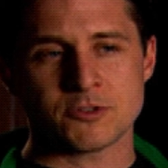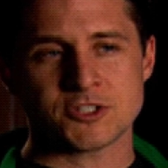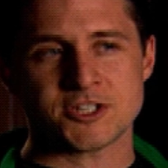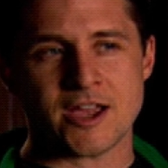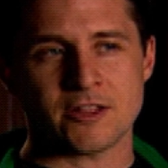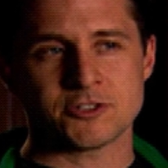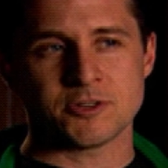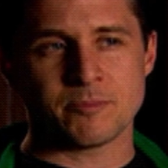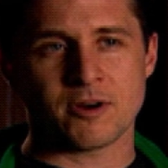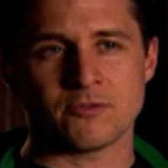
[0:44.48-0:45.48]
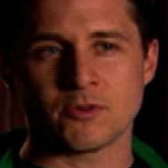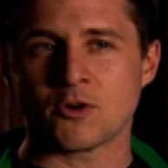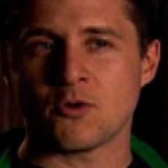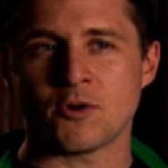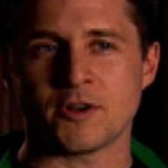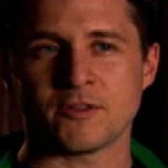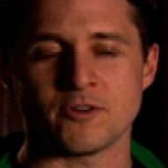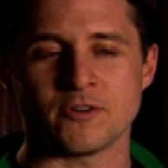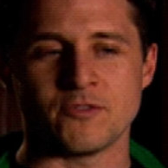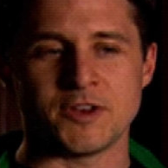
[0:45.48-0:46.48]
The most challenging part of
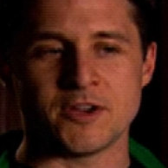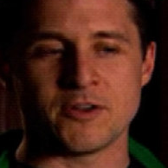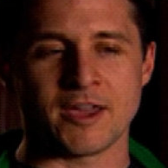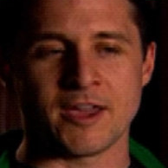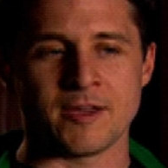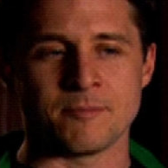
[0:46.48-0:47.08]
recording for a video